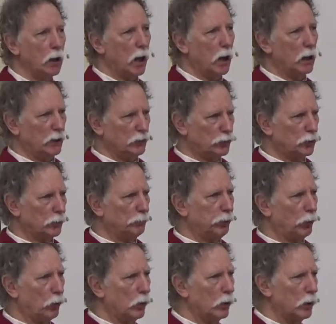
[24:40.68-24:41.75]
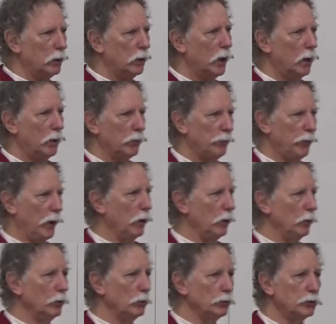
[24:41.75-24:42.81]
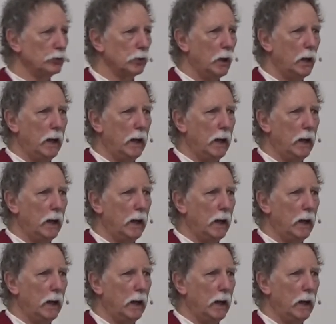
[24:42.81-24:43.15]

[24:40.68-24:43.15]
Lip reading: on and support those